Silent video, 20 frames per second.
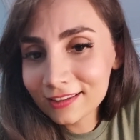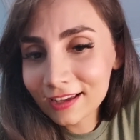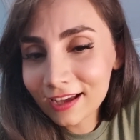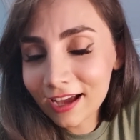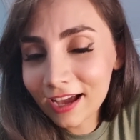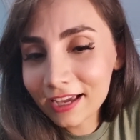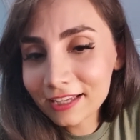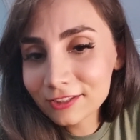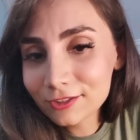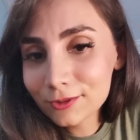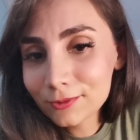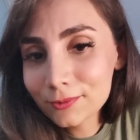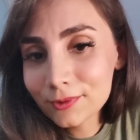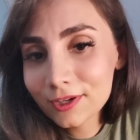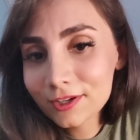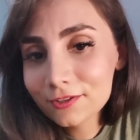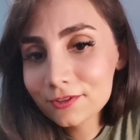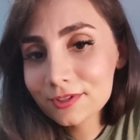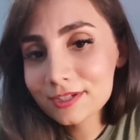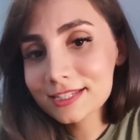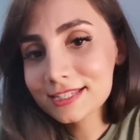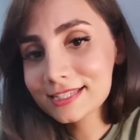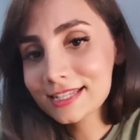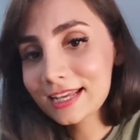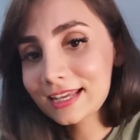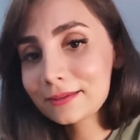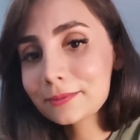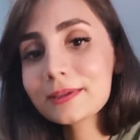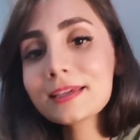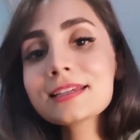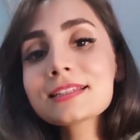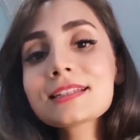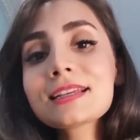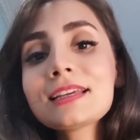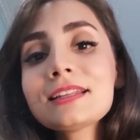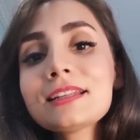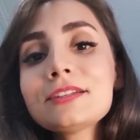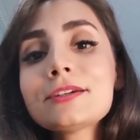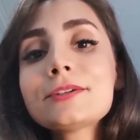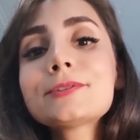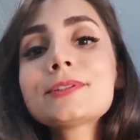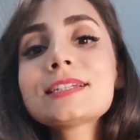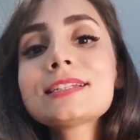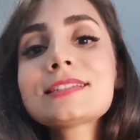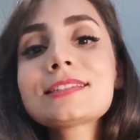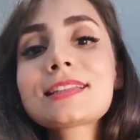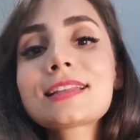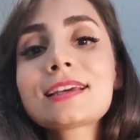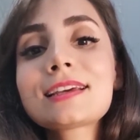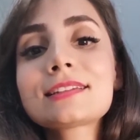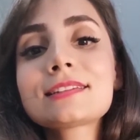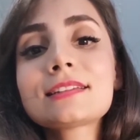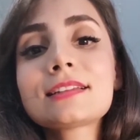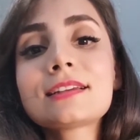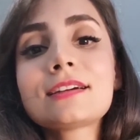I don't understand because I noticed that